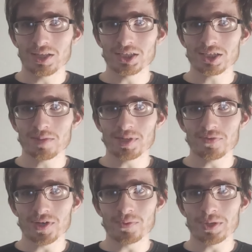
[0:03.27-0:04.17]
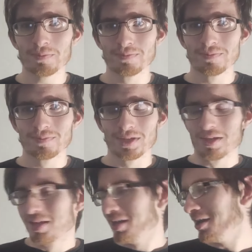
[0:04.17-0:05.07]
This is going to be a fun one.
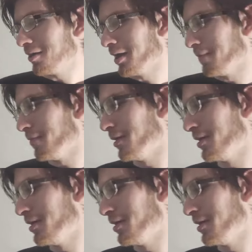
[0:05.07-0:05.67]
All right.